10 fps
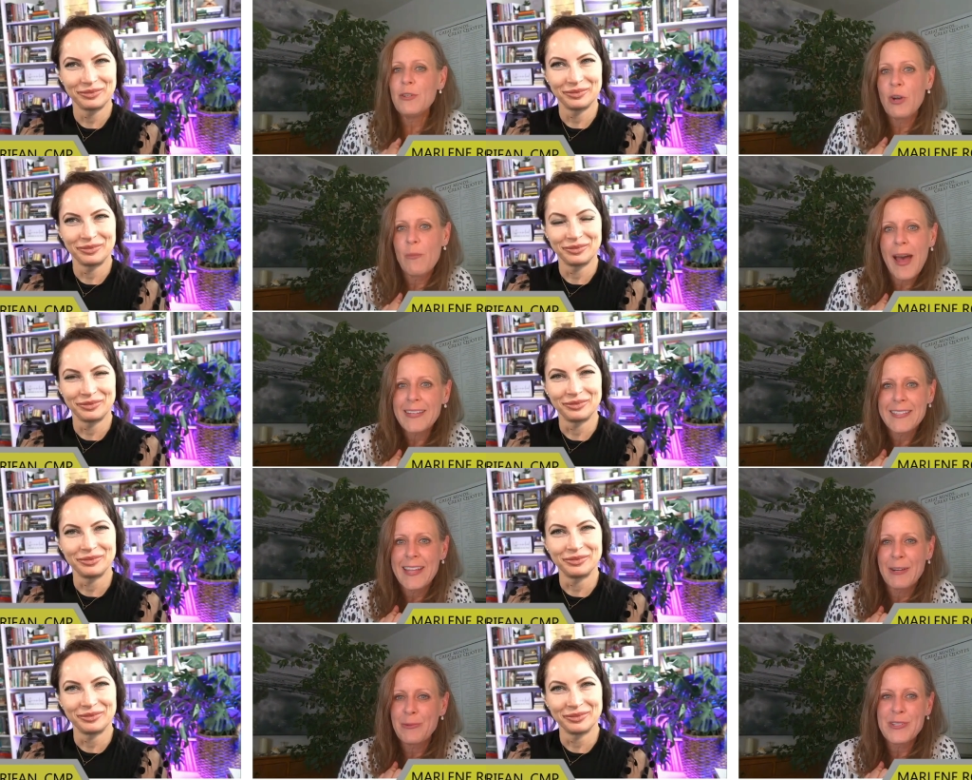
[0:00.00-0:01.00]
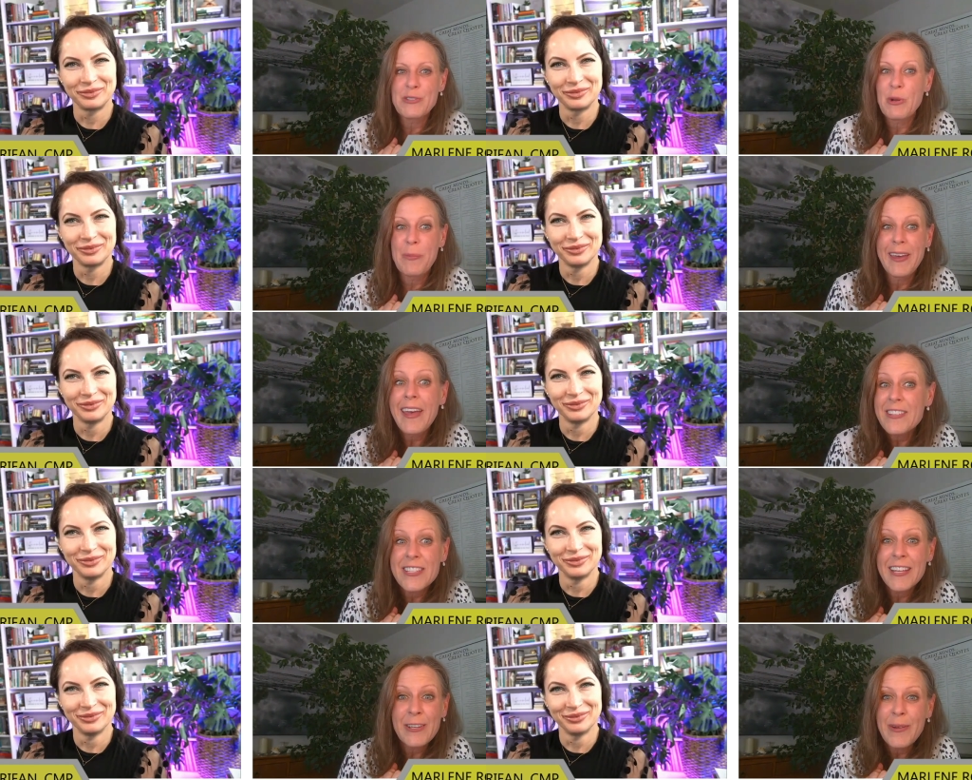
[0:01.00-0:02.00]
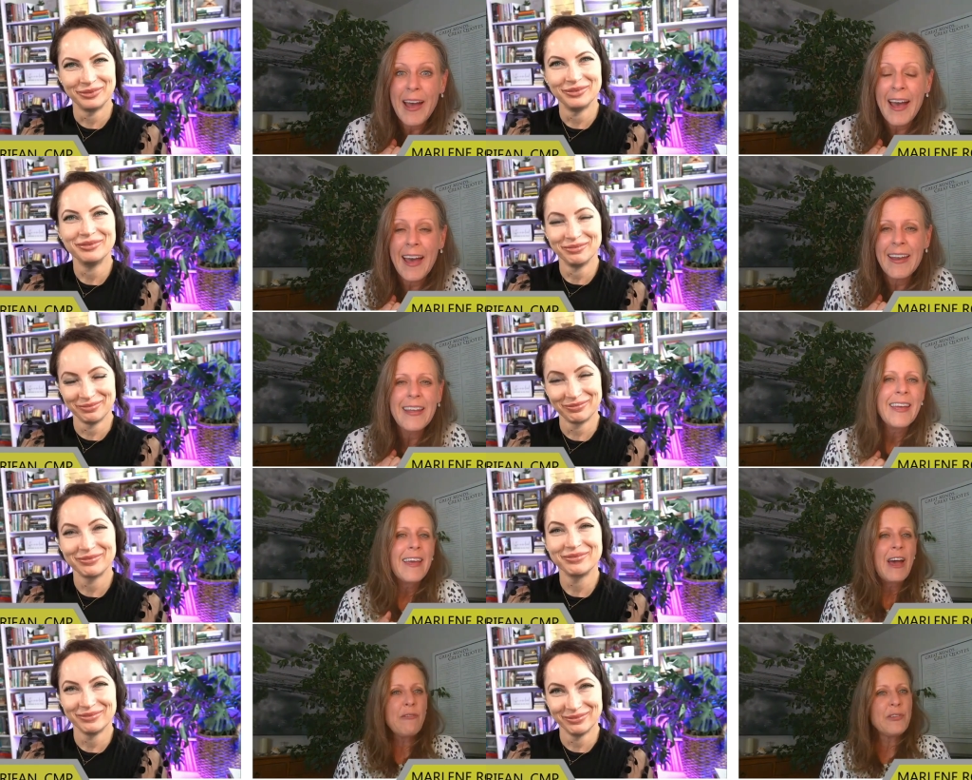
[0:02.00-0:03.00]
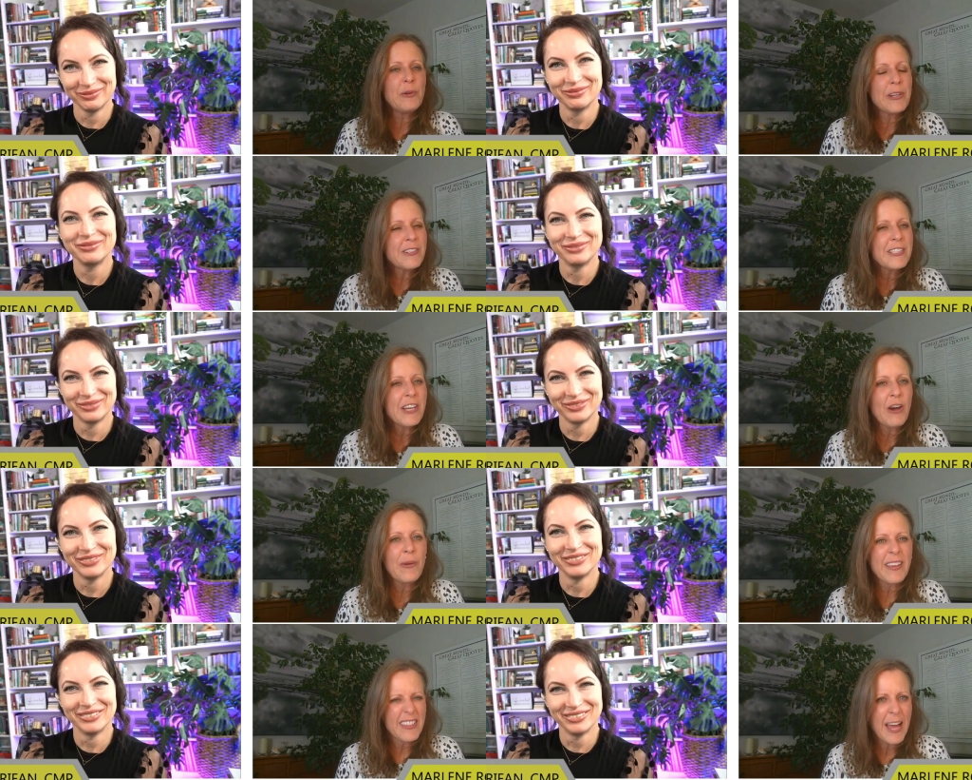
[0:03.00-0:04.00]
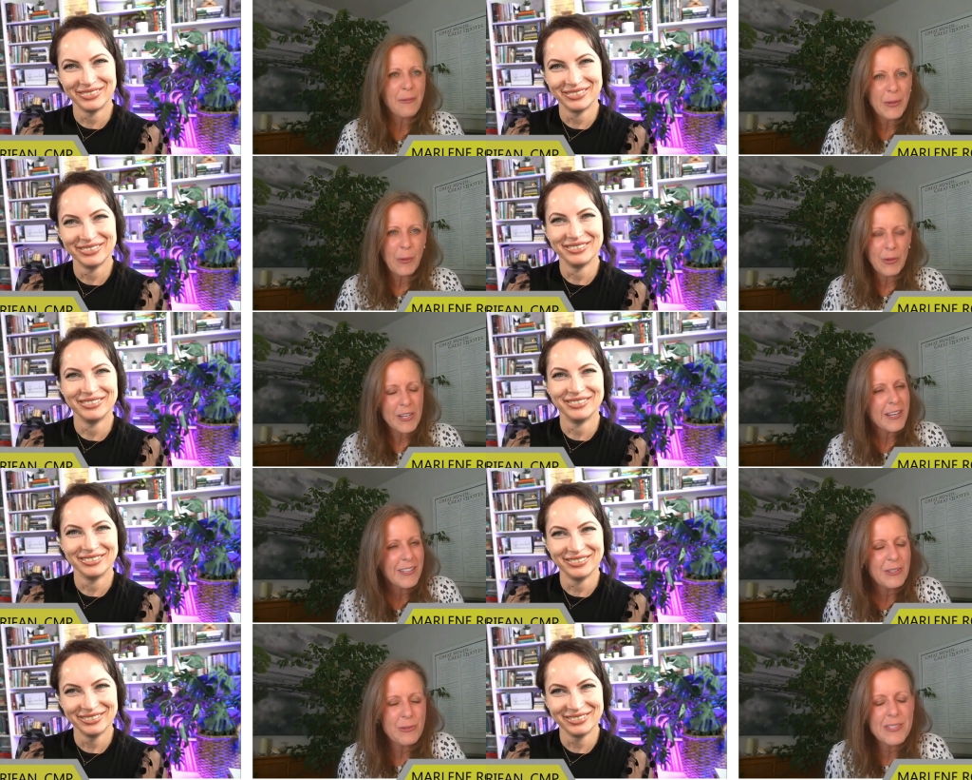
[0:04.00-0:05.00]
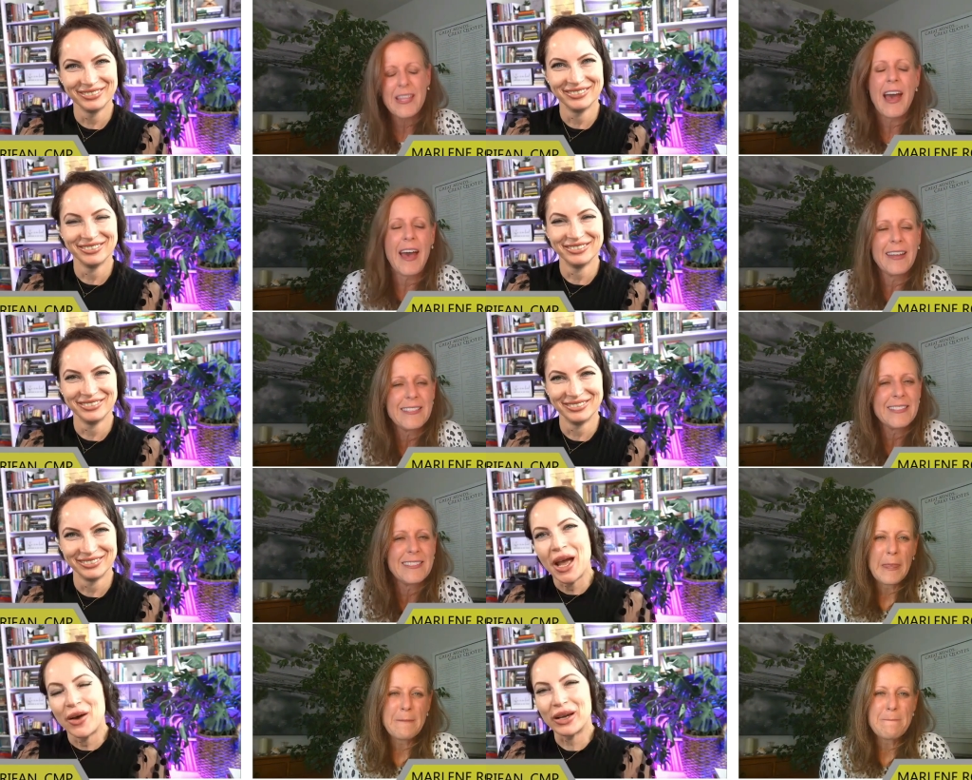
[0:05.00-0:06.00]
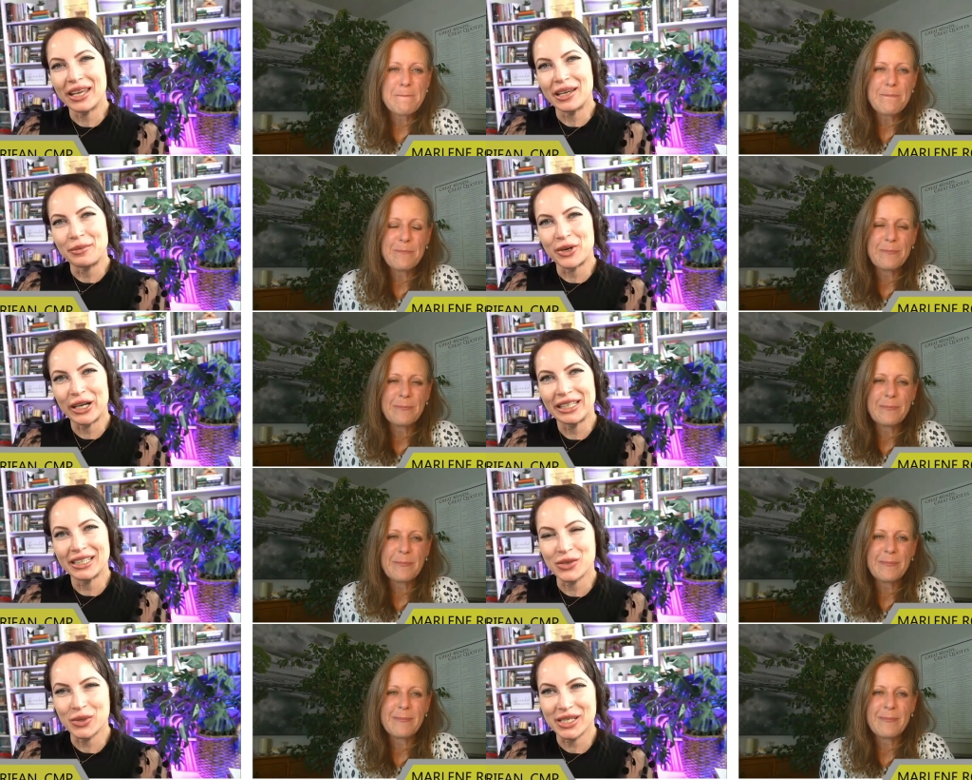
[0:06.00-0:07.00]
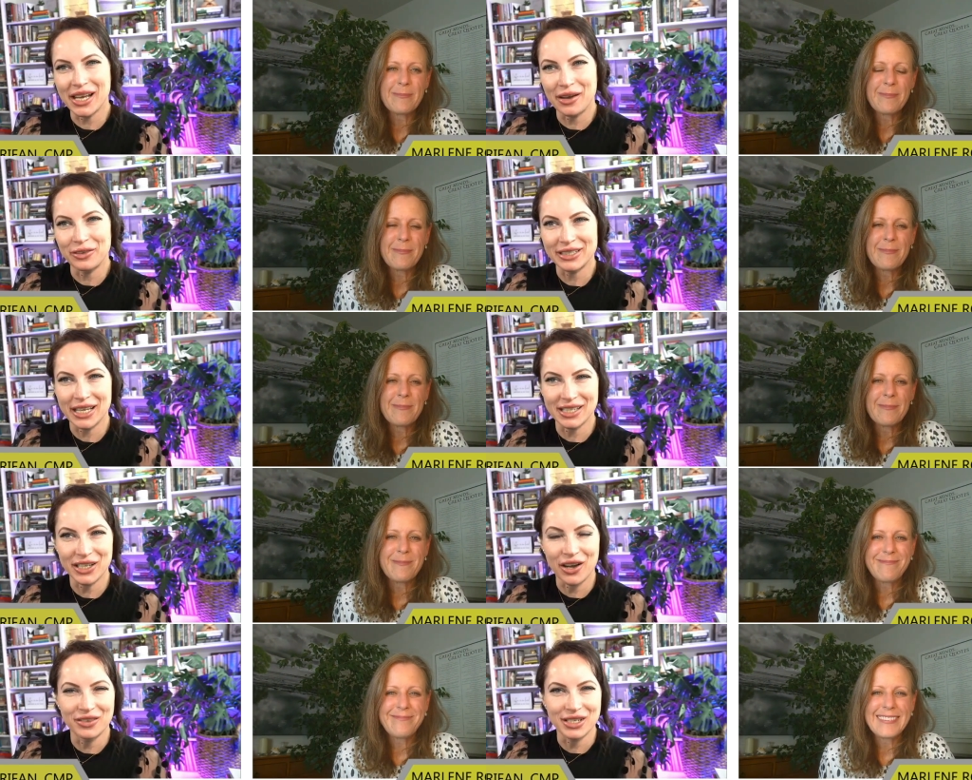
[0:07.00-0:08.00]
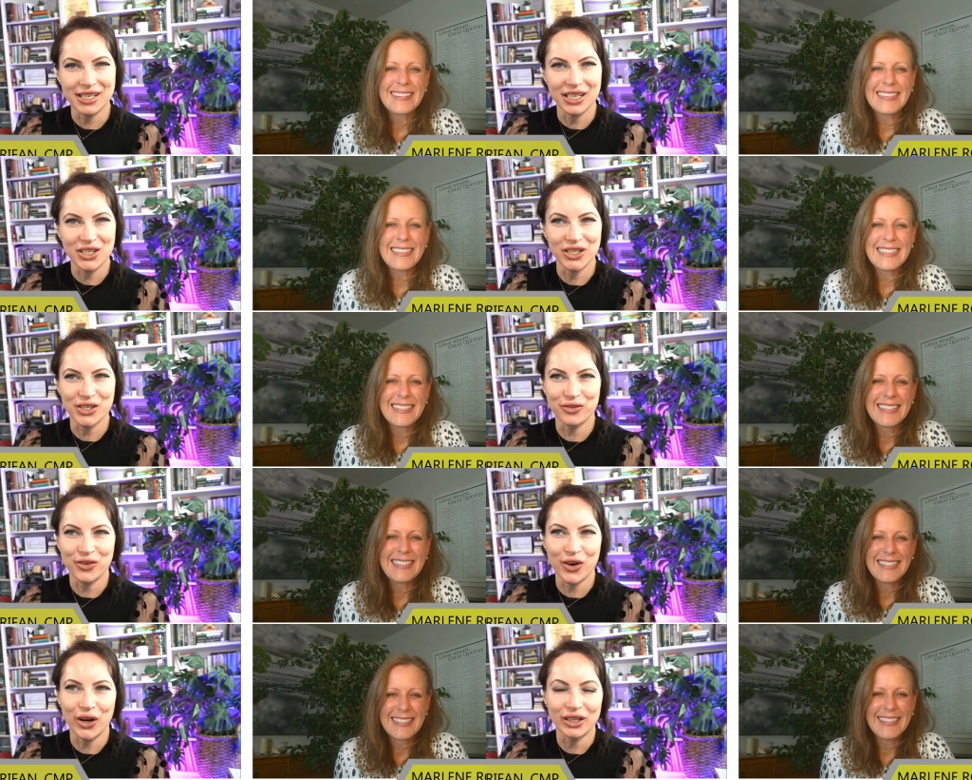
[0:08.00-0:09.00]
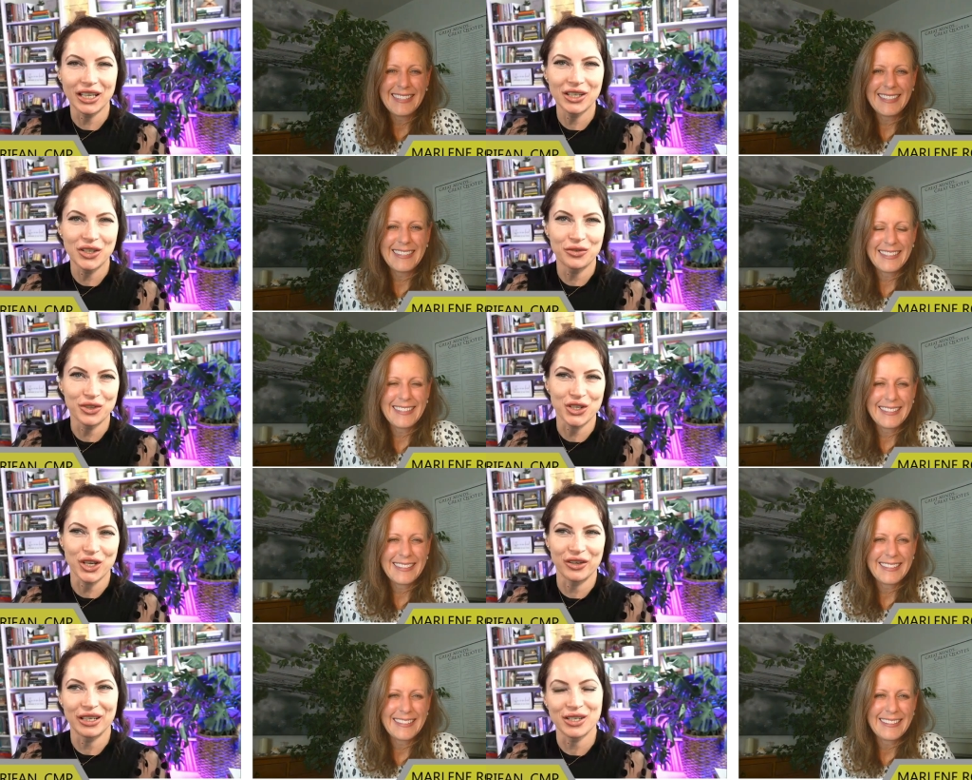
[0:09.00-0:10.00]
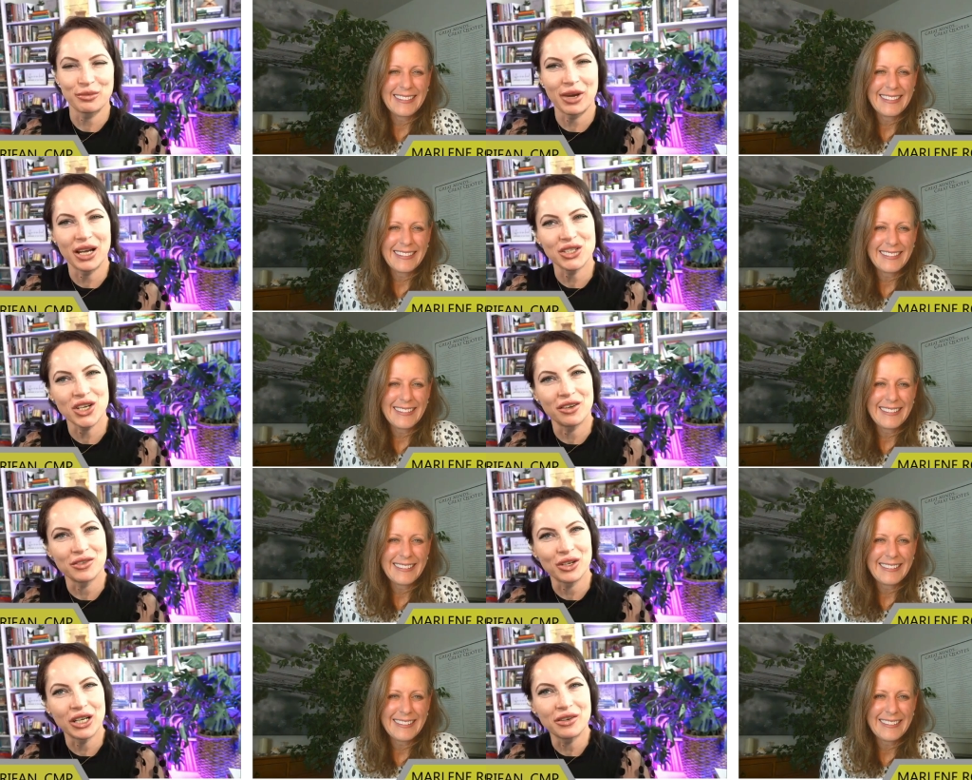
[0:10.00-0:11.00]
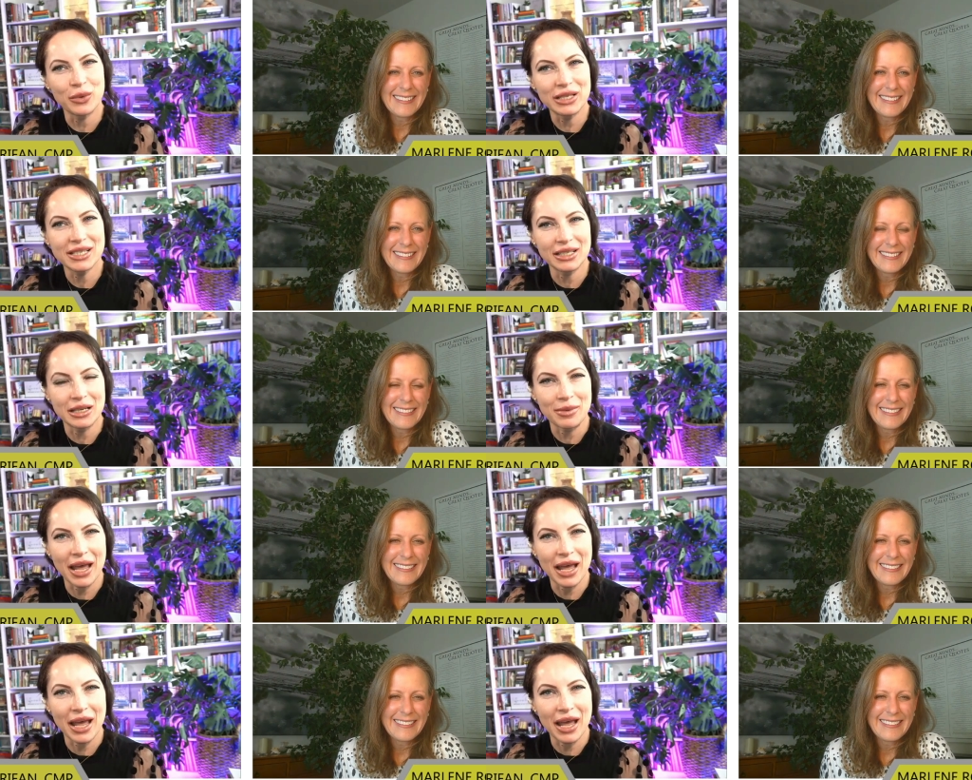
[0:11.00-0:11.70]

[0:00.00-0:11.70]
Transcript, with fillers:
Speaker 1: you go back to that original pitch that you had a few years ago and get that recorded and use that.
Speaker 2: Okay, Marlene, this was a fantastic conversation so far. Thank you for sharing so much of your learned wisdom. I